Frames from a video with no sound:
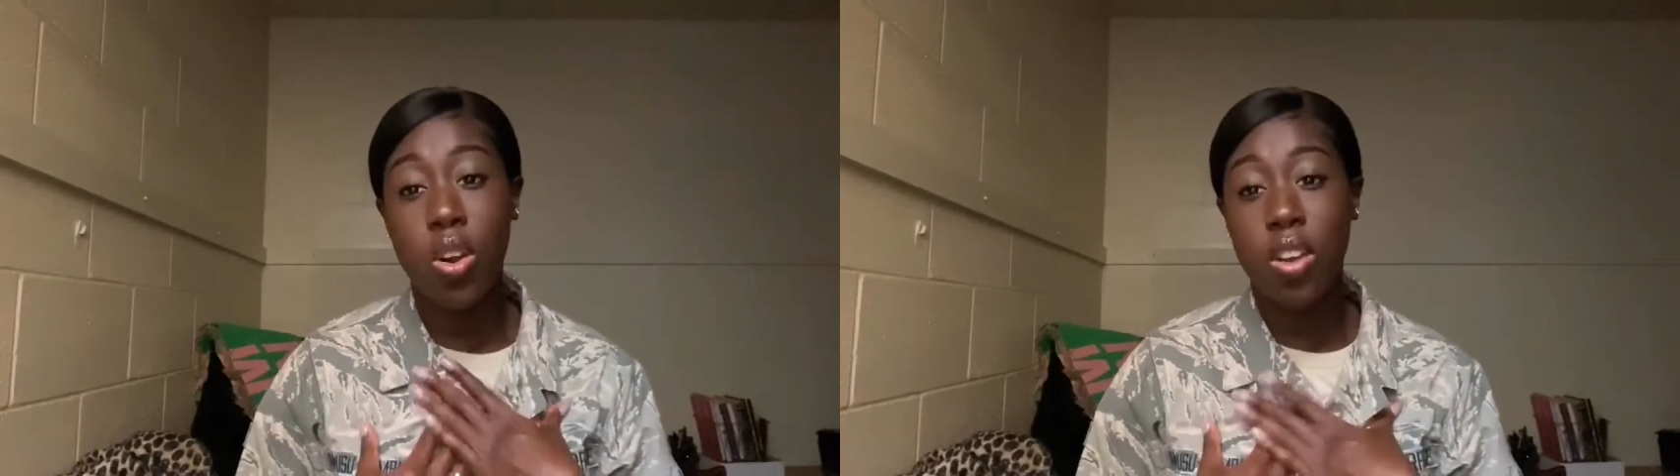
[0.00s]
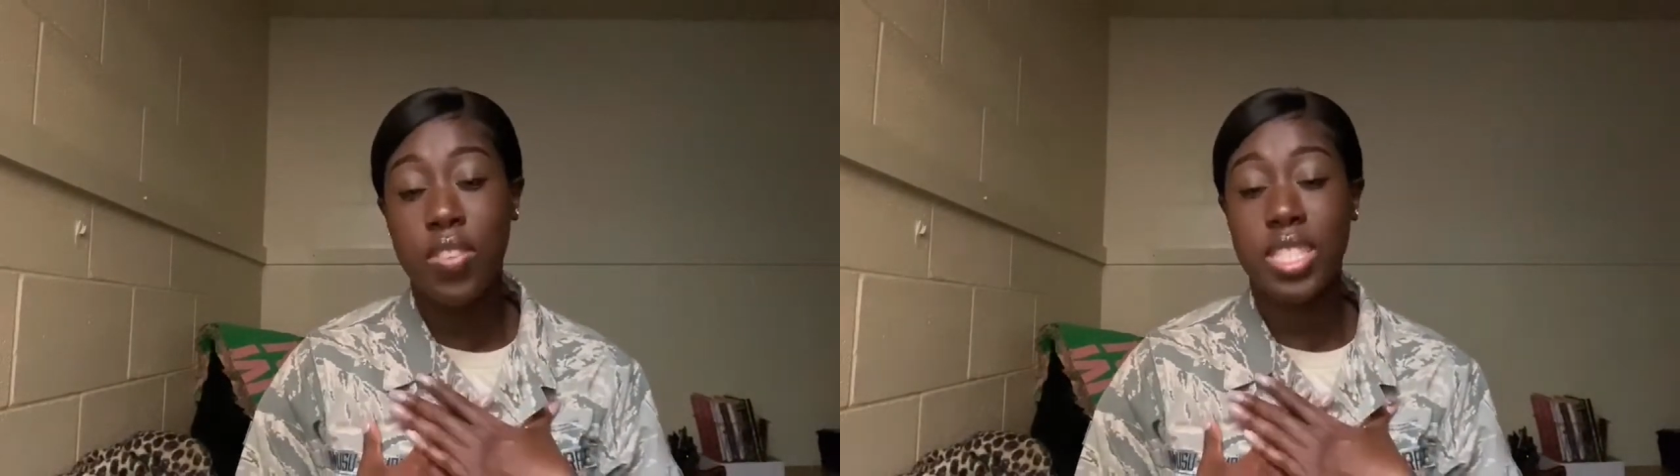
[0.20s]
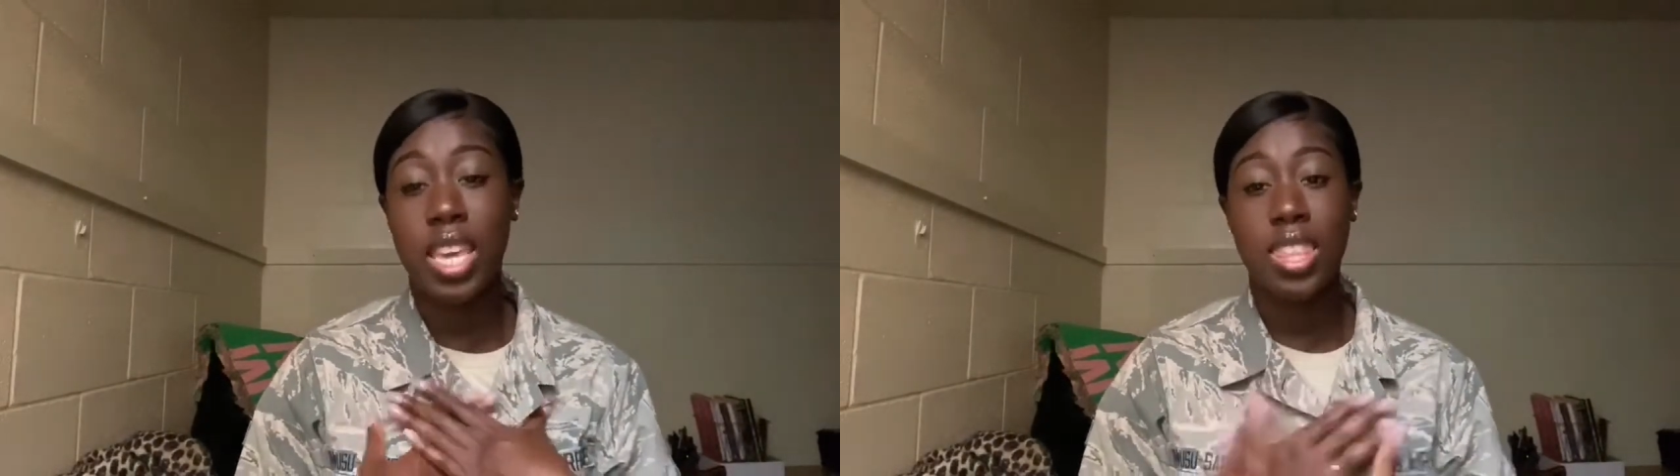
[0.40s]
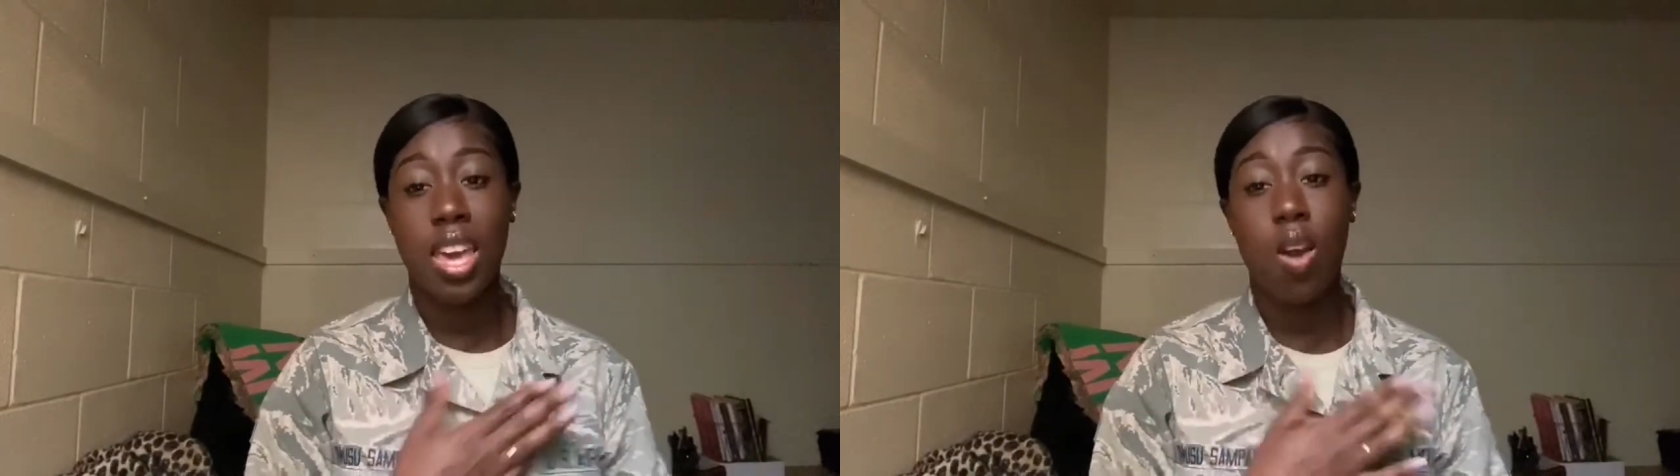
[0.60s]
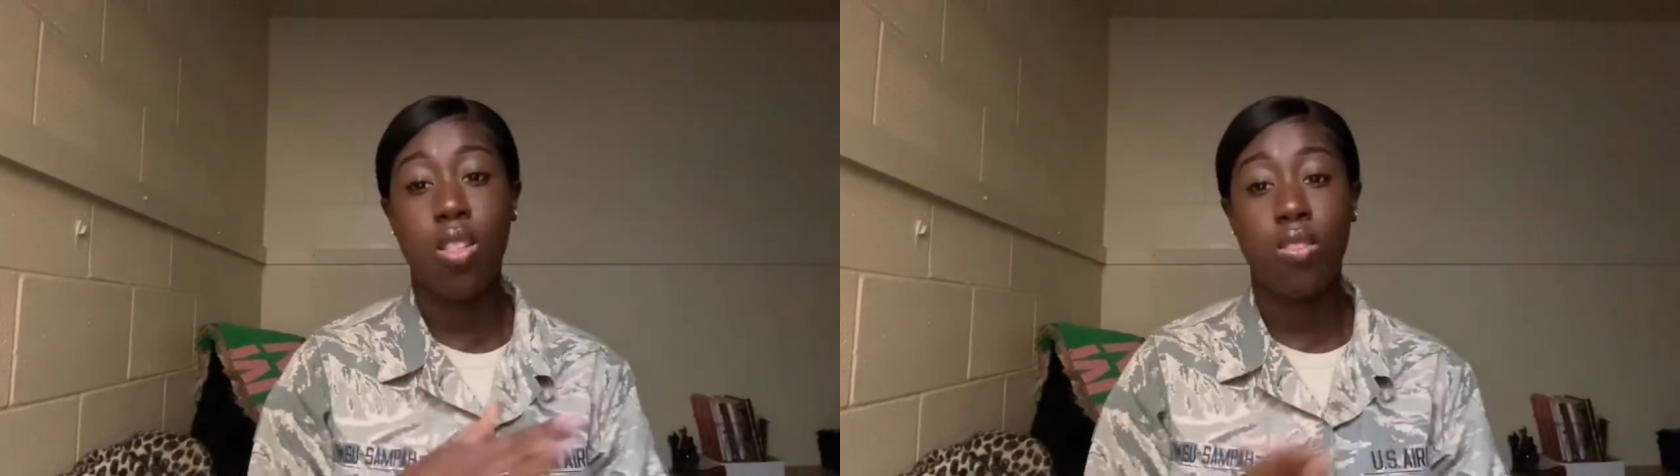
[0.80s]
or if it's like
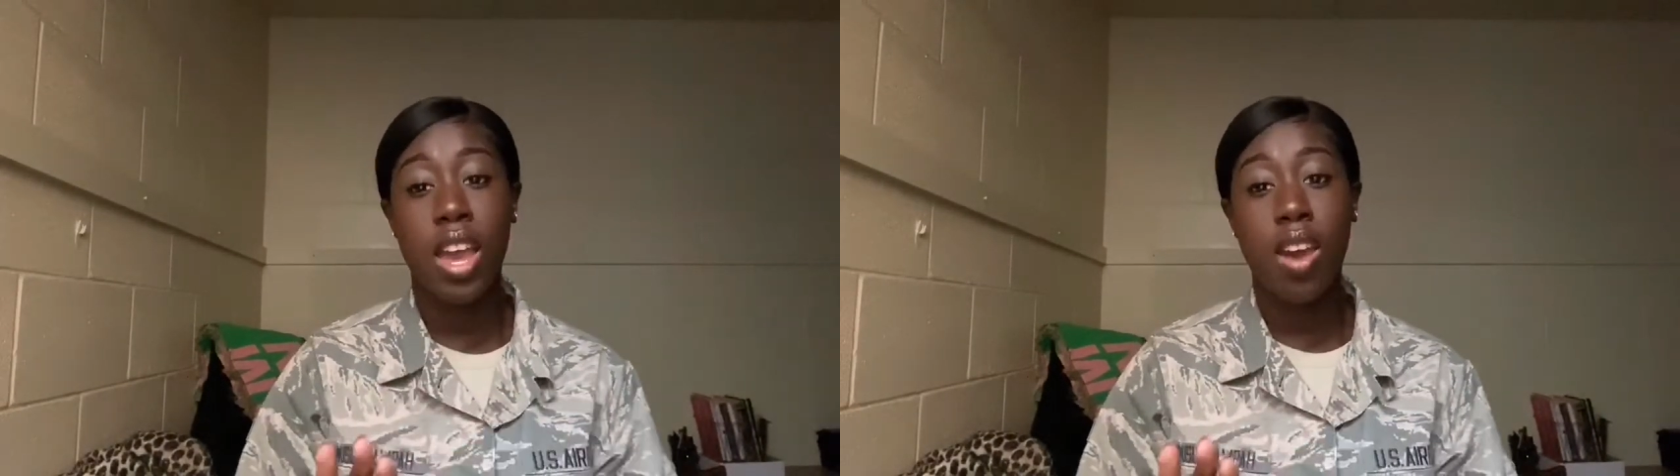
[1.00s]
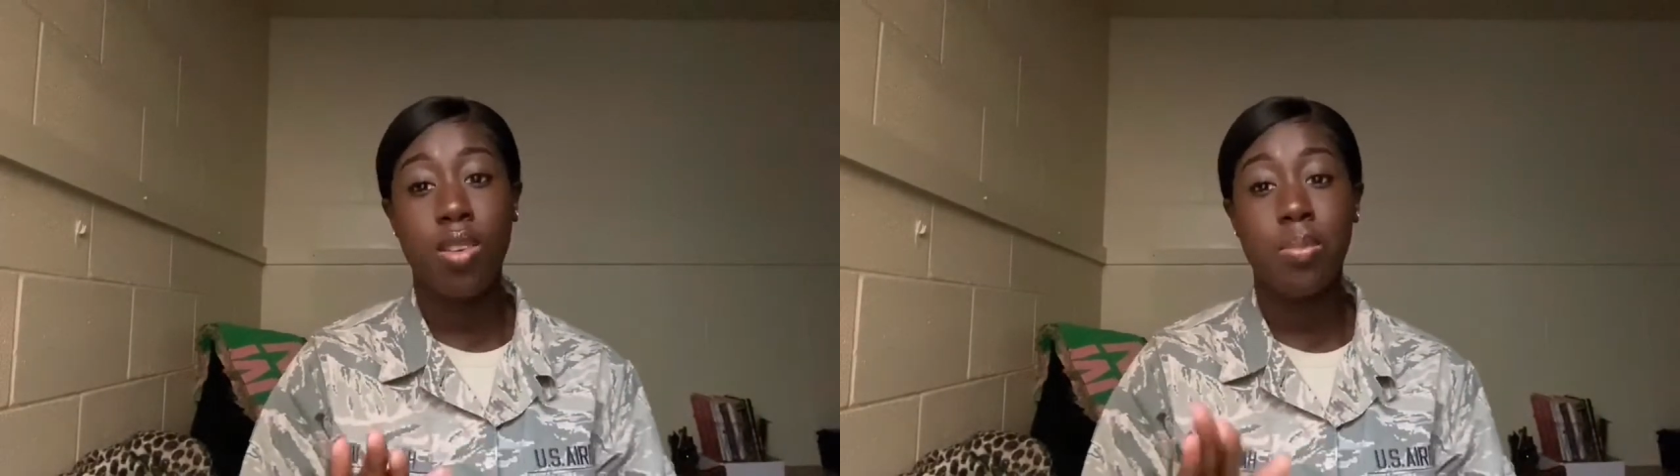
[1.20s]
that all around,